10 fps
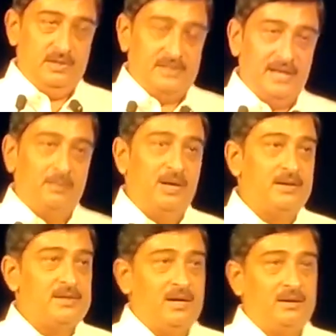the segment
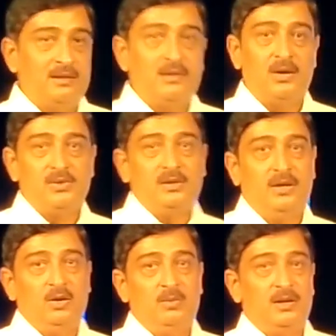is at 10,000
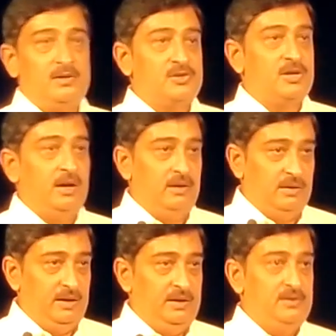kilometers
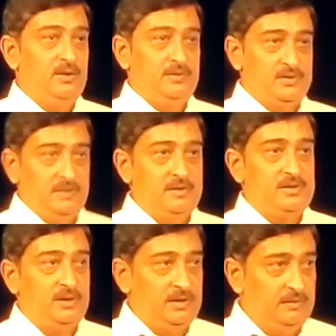currently of
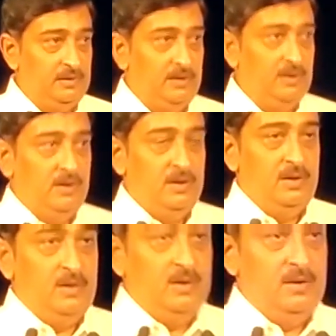service interval.
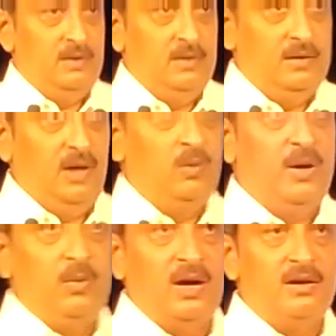Now,
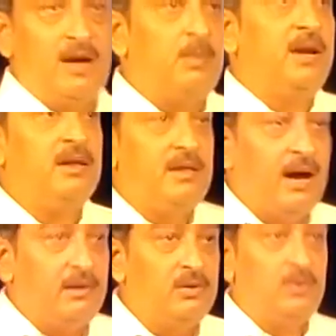when we are doubling
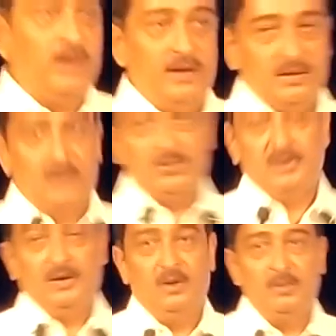that to
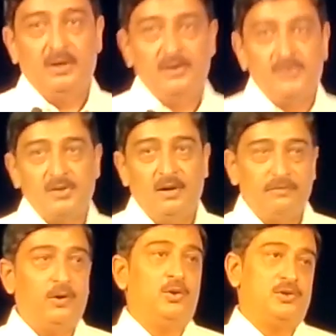20,000 kilometers,
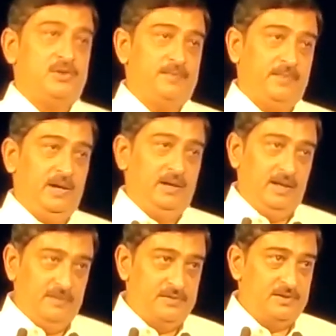of course, it
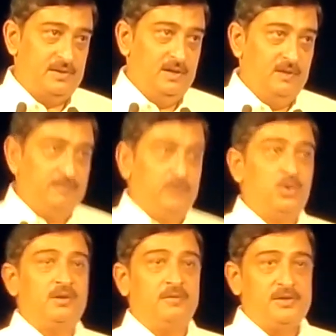gives
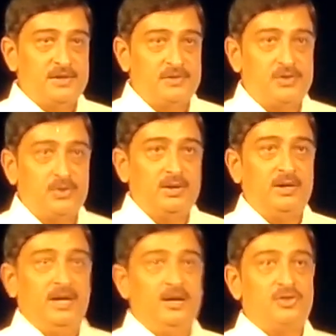fewer visits to the
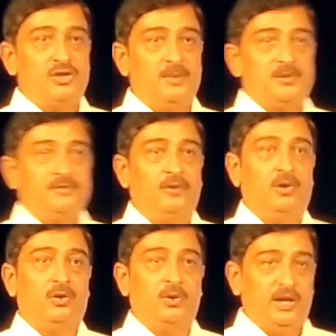dealerships for
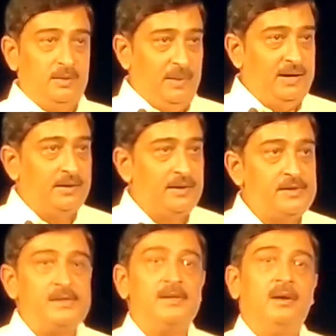routine
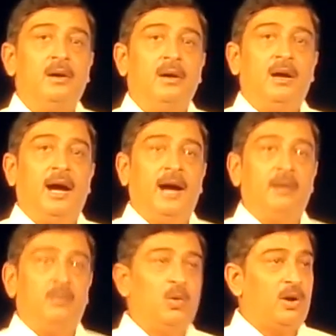maintenance
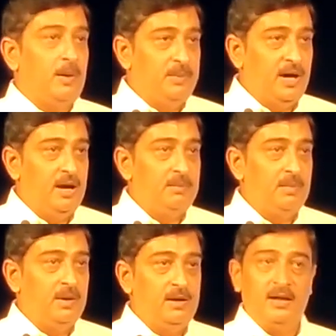and more
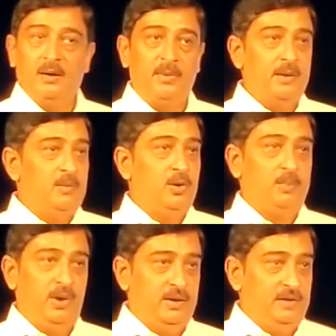uptime and thereby more
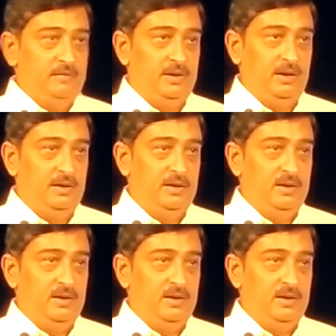productivity.